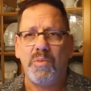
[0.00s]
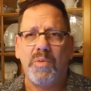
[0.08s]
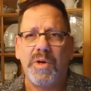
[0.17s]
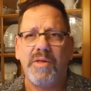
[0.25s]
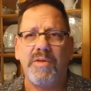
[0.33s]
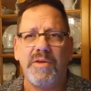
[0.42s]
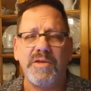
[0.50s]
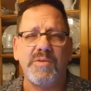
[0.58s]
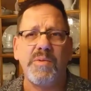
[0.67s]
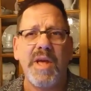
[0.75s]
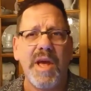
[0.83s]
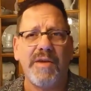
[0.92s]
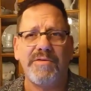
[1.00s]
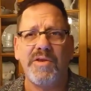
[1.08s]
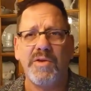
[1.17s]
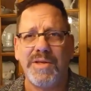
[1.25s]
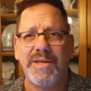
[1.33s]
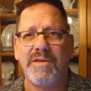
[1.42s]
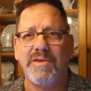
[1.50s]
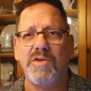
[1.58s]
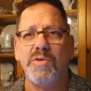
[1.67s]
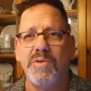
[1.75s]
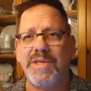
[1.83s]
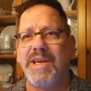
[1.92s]
one of the things we have to
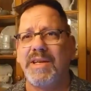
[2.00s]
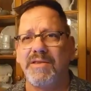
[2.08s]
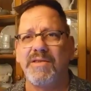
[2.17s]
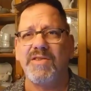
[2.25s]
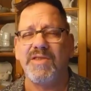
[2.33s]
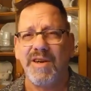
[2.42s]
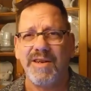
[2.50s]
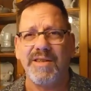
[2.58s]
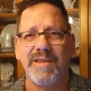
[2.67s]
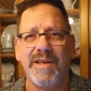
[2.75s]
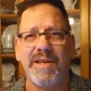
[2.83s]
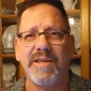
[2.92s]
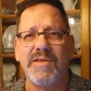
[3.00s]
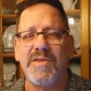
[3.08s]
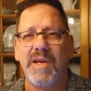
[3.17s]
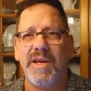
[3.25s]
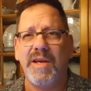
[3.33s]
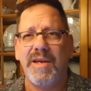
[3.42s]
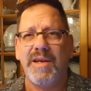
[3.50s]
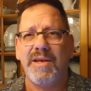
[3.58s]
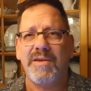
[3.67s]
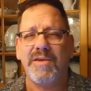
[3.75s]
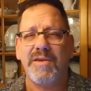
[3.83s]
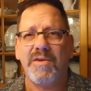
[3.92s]
do to get to the starting line is
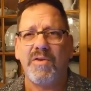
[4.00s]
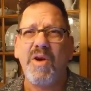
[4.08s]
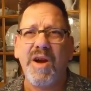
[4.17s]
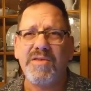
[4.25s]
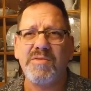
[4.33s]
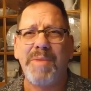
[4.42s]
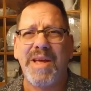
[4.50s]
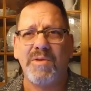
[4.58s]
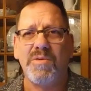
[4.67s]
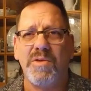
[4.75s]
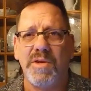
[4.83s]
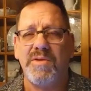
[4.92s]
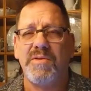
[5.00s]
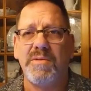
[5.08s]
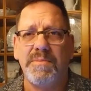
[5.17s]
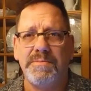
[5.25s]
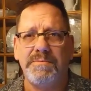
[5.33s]
cross boundaries.